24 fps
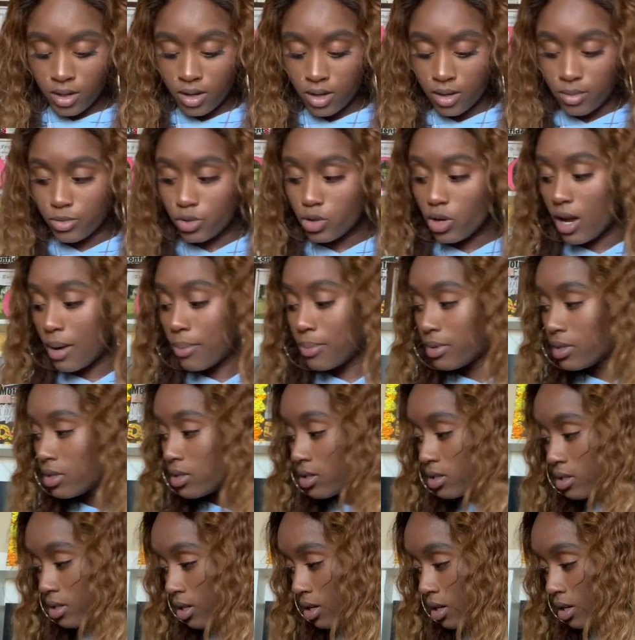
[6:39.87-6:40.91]
I'm dropping
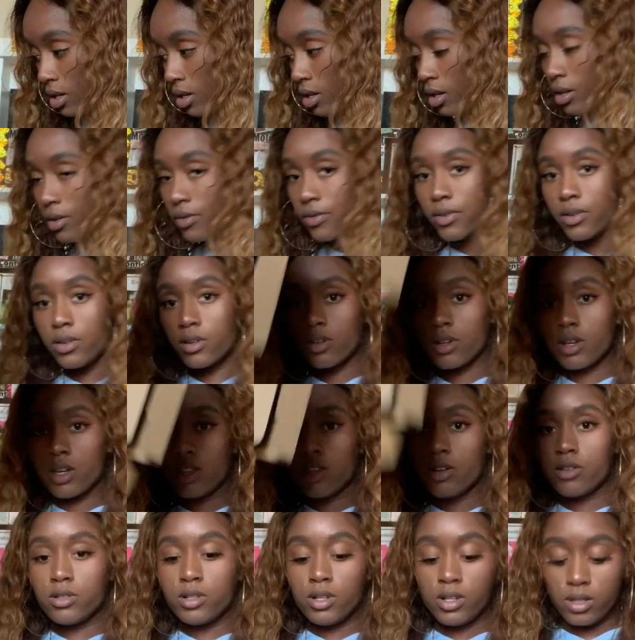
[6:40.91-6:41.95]
stuff. Okay,
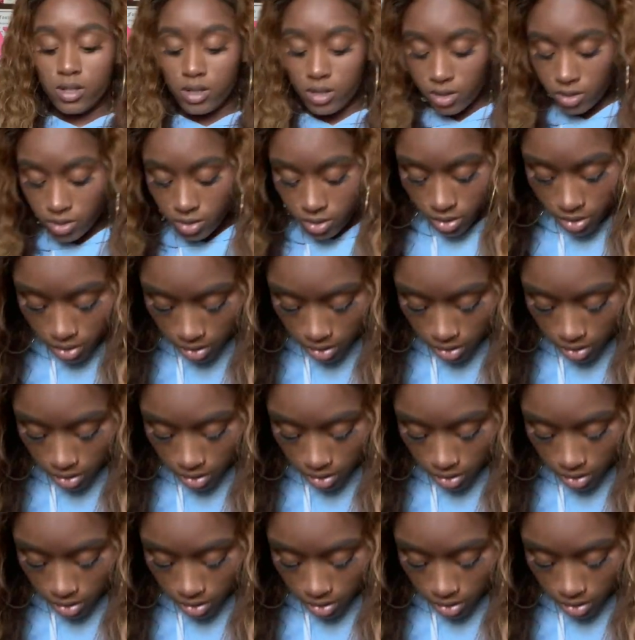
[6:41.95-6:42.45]
there's nothing else